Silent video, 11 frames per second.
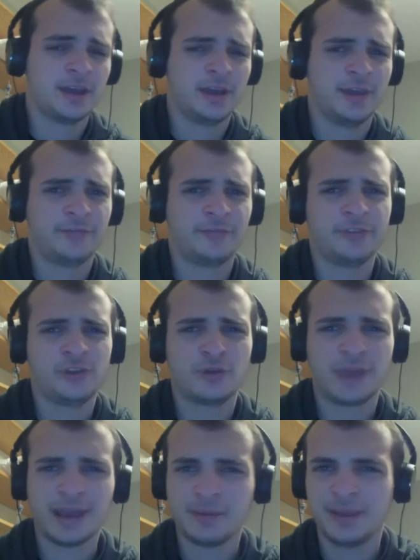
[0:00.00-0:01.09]
if you
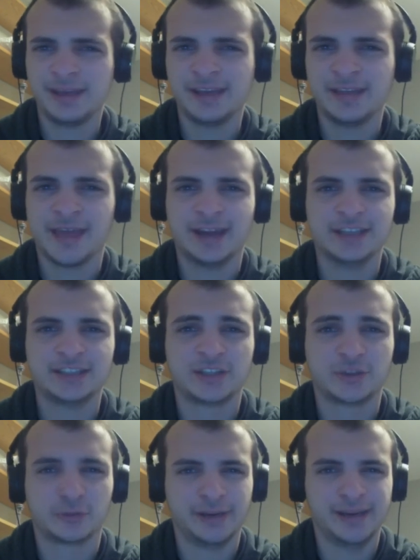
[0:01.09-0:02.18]
get a minion that is
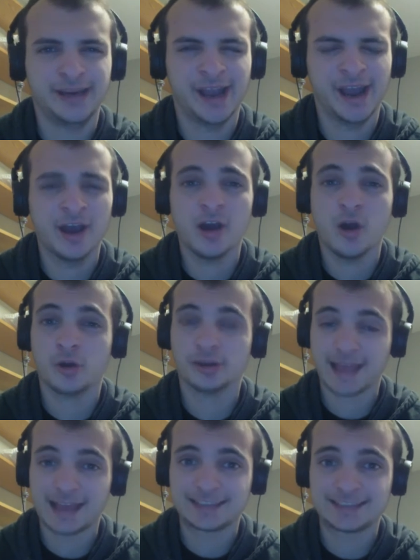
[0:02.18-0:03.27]
3 or
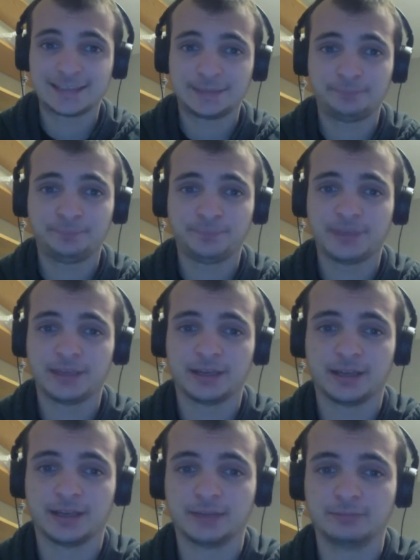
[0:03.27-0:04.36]
less,
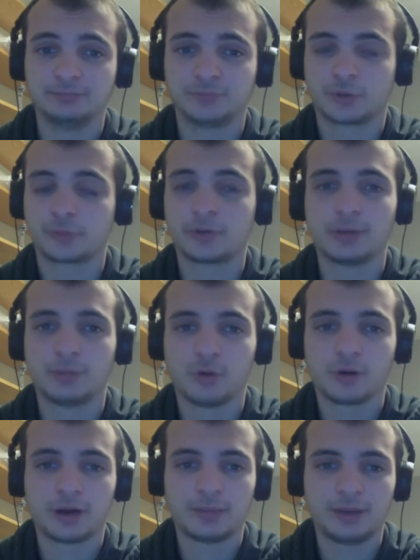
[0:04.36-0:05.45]
or 3 or
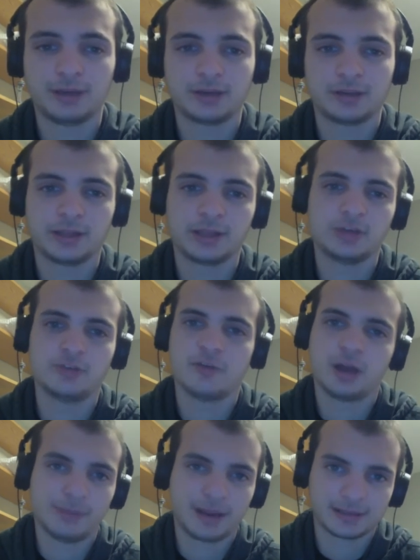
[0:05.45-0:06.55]
more, I mean, then you
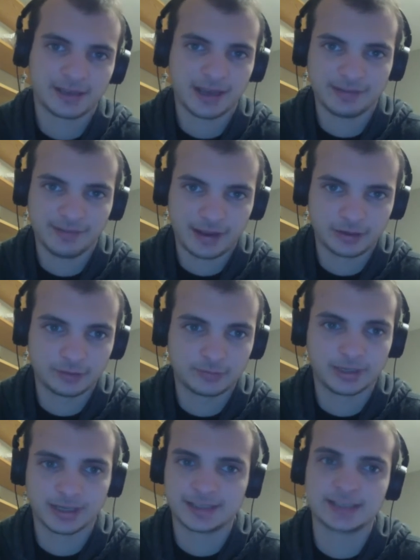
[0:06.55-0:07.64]
automatically gain value
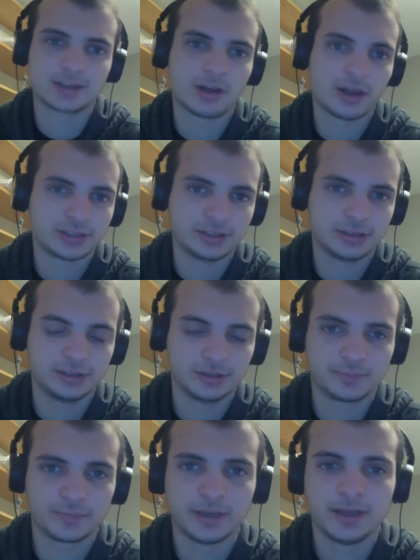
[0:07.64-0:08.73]
because this costed 2.
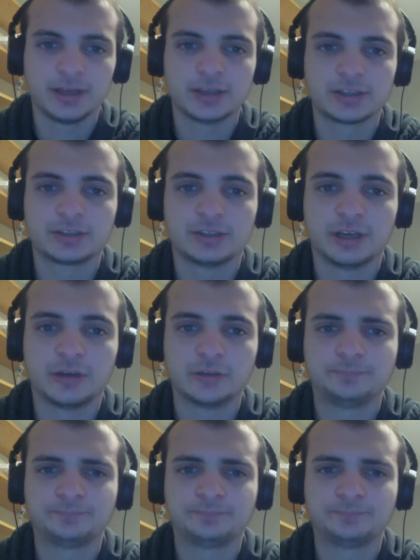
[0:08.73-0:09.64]
So